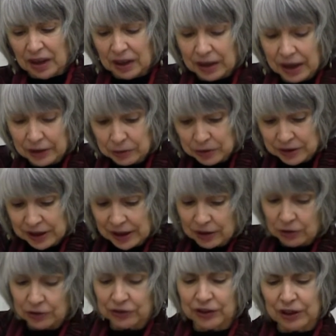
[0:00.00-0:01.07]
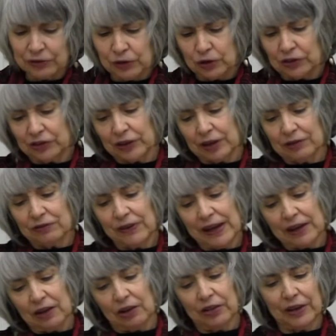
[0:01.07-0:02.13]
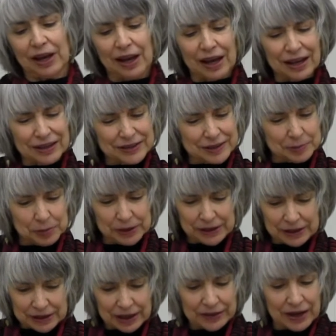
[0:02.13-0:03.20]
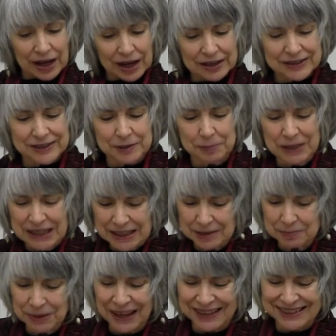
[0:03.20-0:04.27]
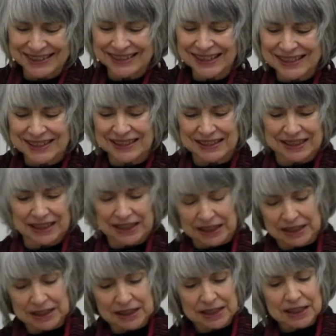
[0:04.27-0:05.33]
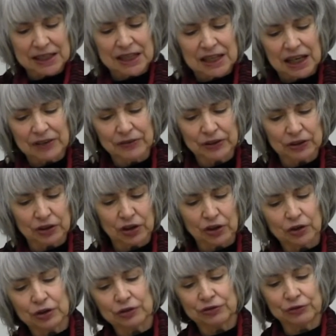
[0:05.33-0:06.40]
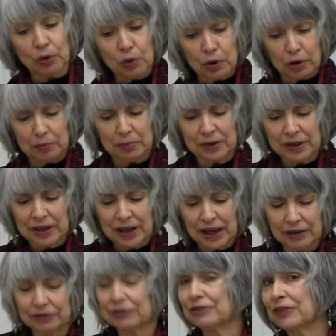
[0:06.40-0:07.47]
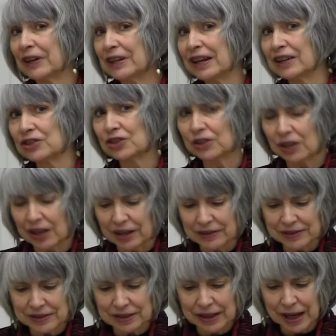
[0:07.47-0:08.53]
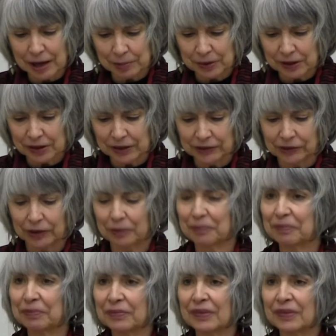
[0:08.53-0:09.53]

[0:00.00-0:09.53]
Kathryn Tanner's Giffords unveil the high, the high speed plasticity of the current form of financialized capitalism.